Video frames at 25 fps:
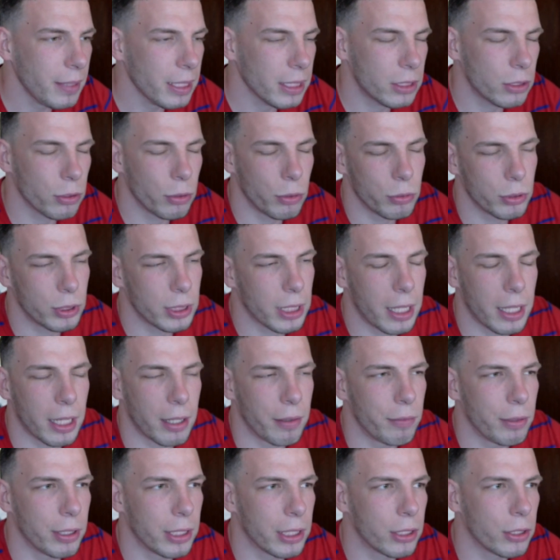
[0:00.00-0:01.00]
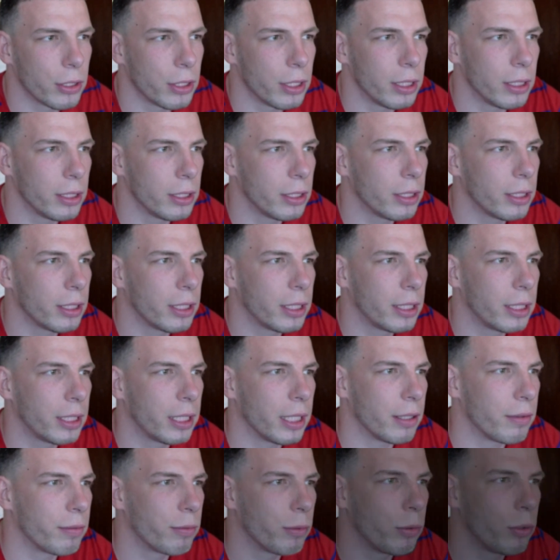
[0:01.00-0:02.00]
it was hard. I really couldn't
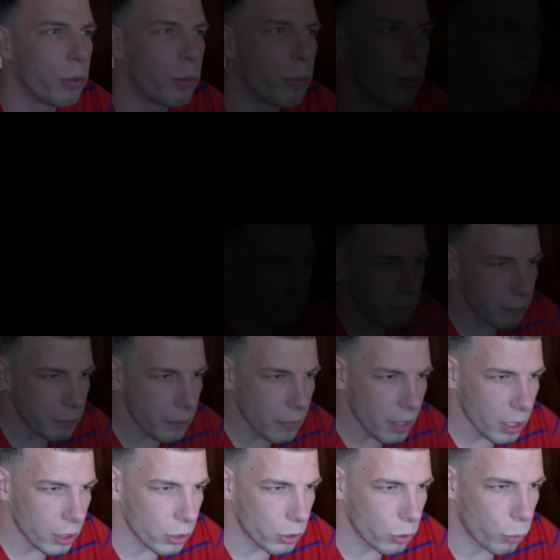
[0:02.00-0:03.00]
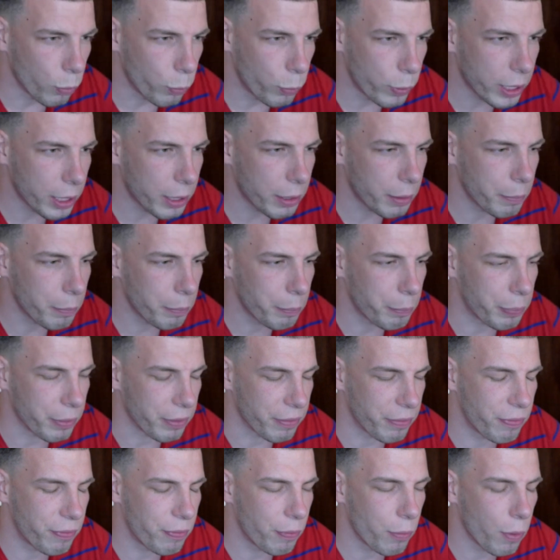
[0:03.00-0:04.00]
get through to him. The week
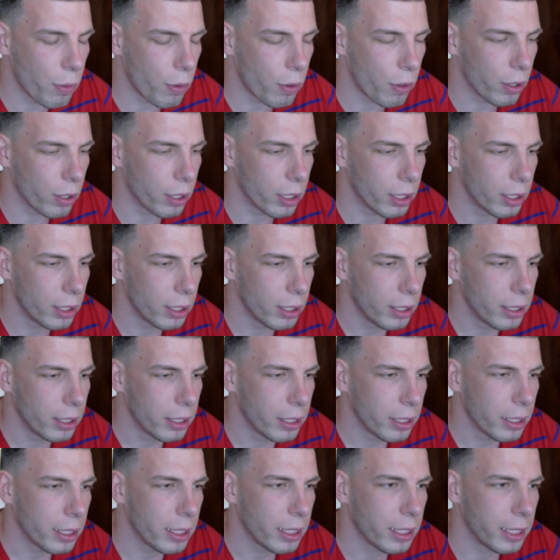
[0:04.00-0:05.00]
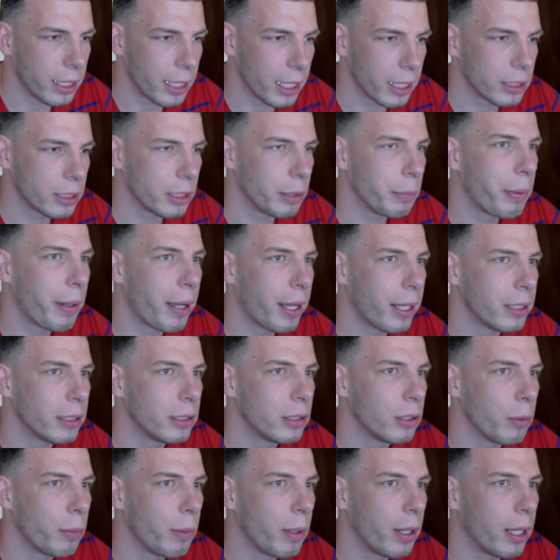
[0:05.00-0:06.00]
before he actually
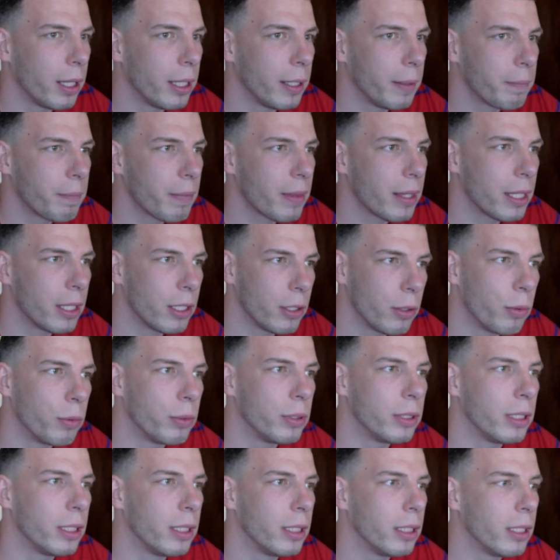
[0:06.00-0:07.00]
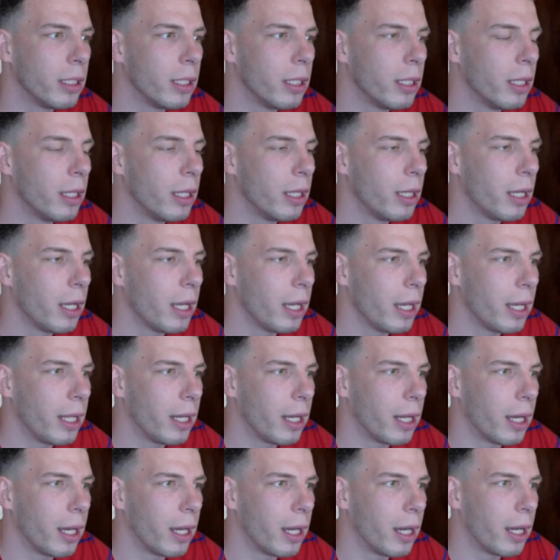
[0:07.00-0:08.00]
passed away, he OD'd,
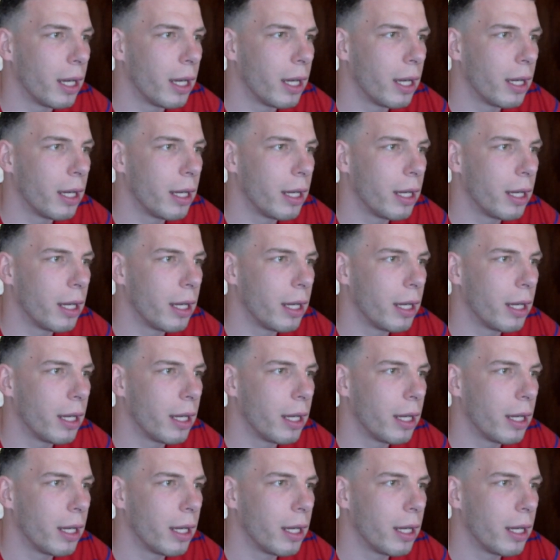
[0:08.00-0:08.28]
and